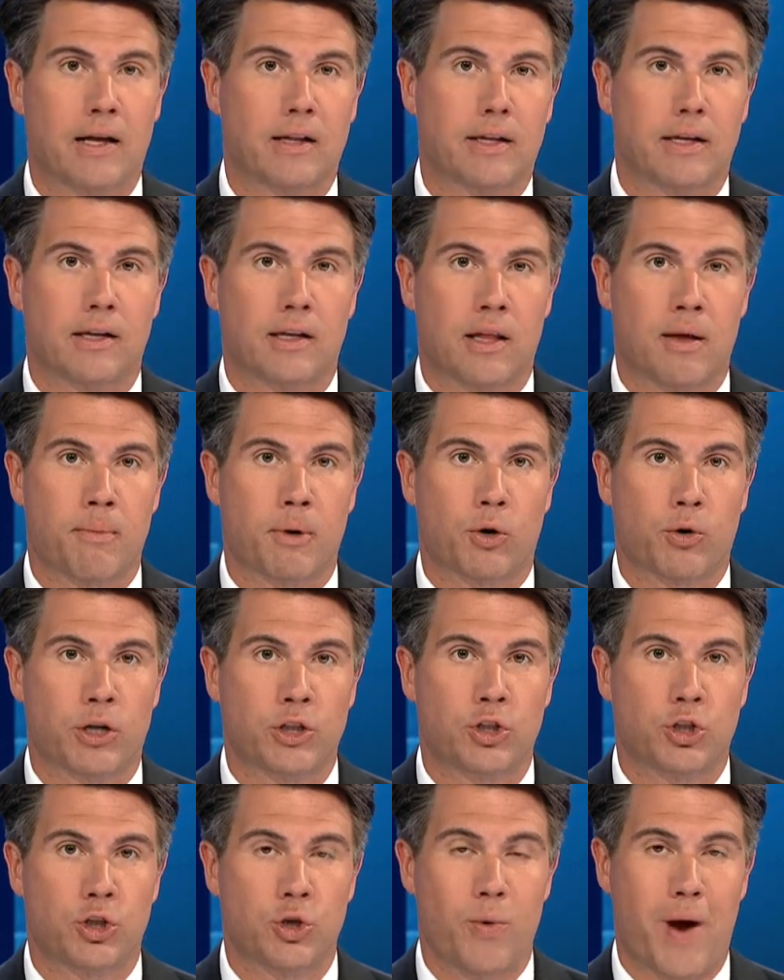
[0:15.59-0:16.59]
illegal
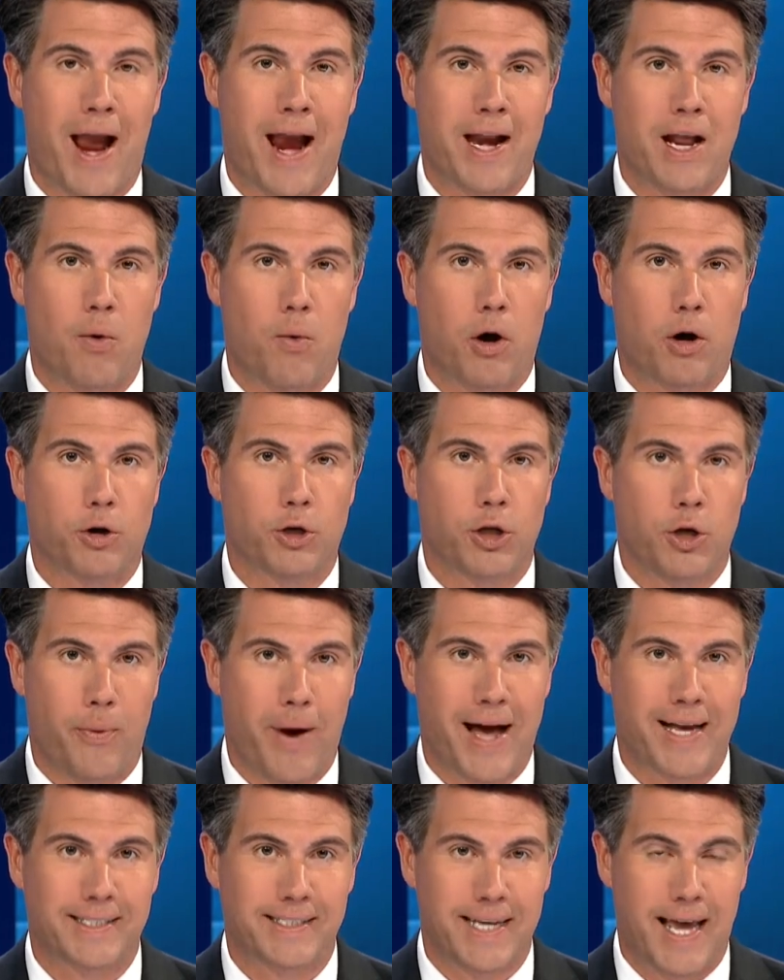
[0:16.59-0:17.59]
immigrants to anywhere
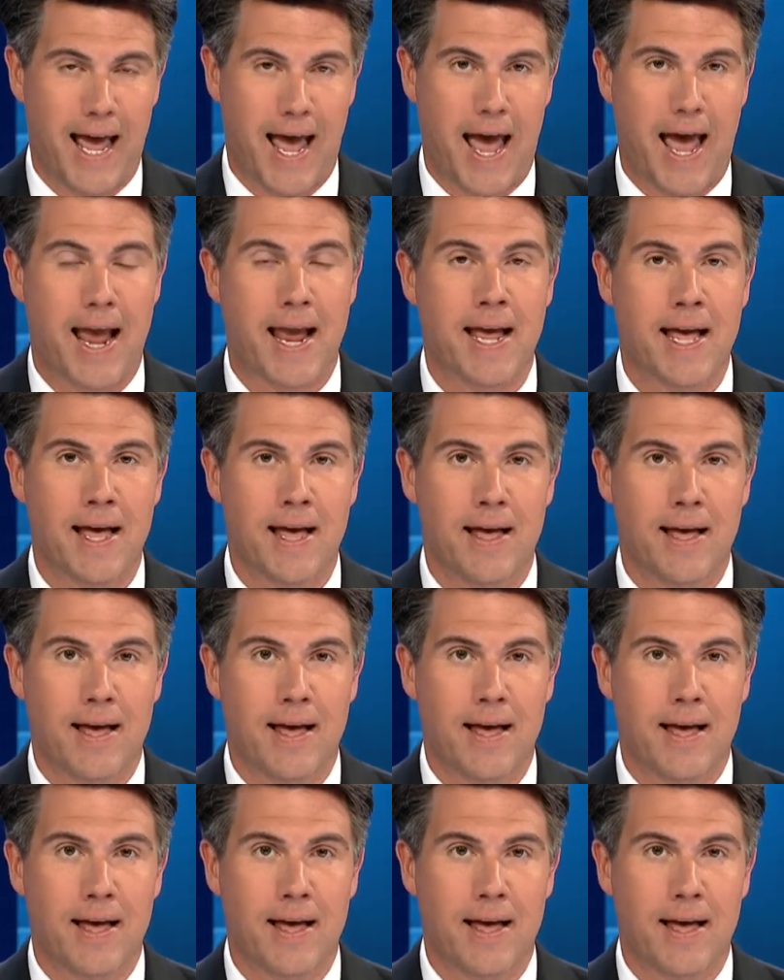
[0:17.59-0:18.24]
USA,